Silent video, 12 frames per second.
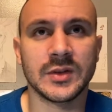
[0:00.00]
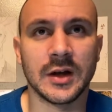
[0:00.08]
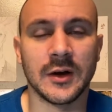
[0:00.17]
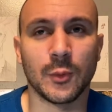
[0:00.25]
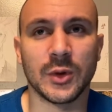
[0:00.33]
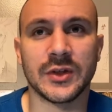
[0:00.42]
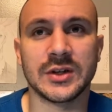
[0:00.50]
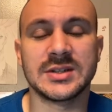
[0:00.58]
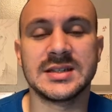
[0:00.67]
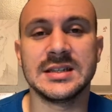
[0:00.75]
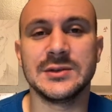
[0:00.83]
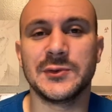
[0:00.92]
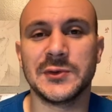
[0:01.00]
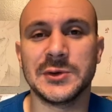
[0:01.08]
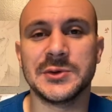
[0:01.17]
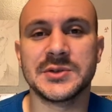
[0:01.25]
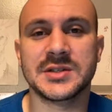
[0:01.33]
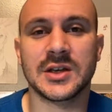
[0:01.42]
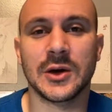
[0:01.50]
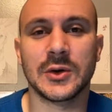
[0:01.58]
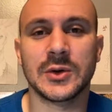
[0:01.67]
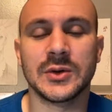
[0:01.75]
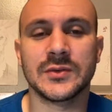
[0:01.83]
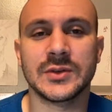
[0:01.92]
with a defused
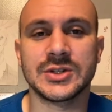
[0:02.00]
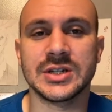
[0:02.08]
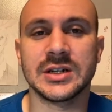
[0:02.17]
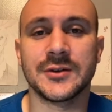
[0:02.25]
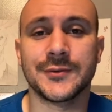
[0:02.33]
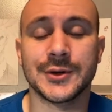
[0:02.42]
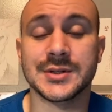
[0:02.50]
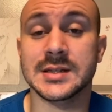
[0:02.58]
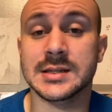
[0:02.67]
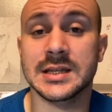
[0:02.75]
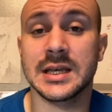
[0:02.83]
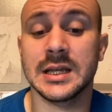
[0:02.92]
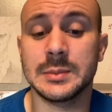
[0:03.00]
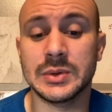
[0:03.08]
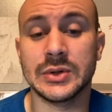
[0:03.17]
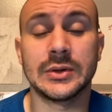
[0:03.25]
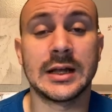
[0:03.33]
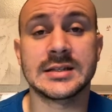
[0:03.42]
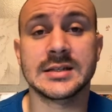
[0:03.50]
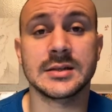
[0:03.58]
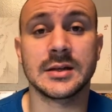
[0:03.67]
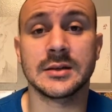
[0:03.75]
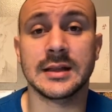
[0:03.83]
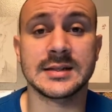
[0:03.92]
Goku and Vegeta versus Kid Buu.
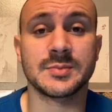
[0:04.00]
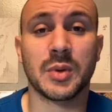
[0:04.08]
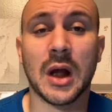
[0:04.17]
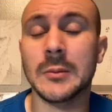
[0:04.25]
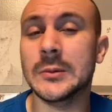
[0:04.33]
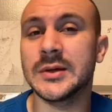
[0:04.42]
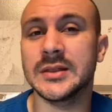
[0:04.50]
That's probably the